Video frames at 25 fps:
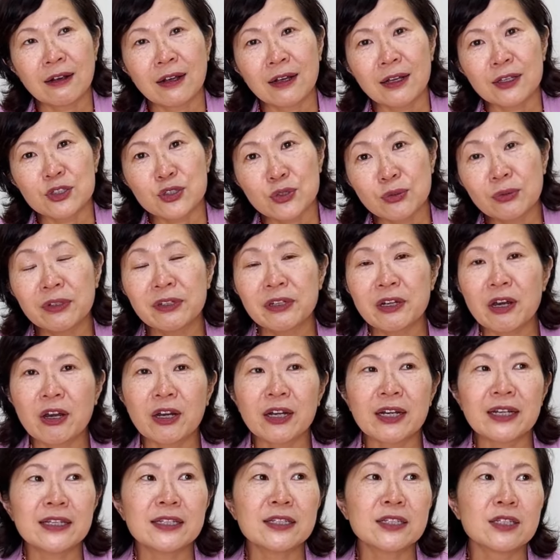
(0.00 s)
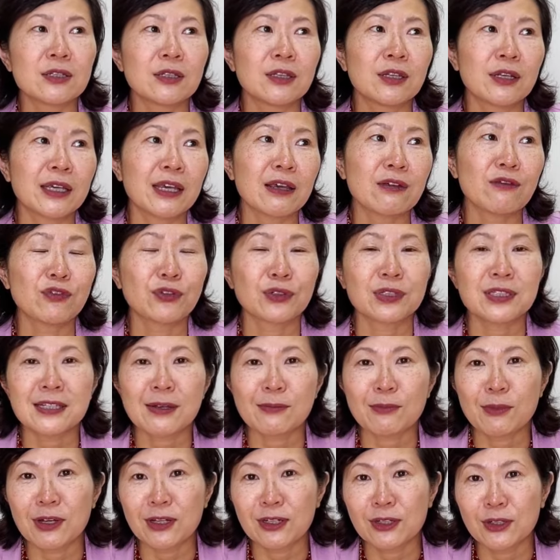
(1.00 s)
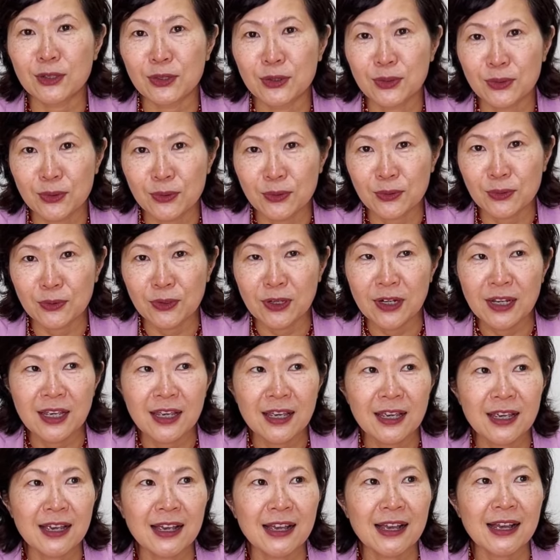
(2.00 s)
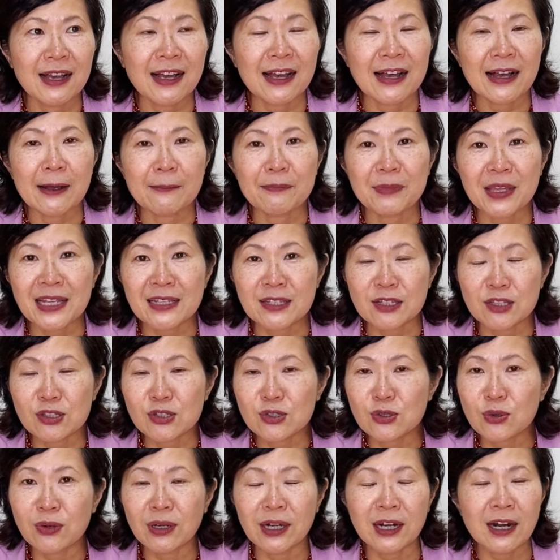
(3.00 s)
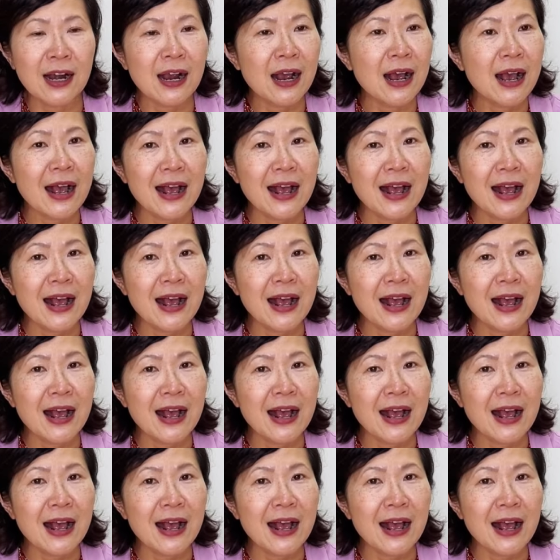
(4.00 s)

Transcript: a jewelry artist looking for someone who has a store,